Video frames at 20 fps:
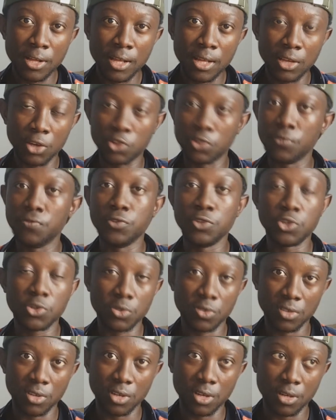A lot of
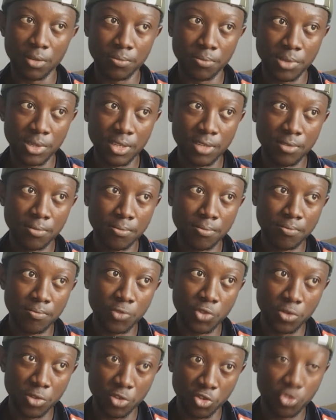videos are being
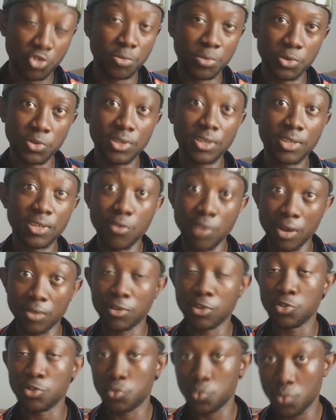distributed
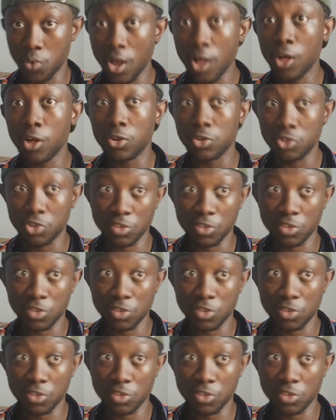around as well,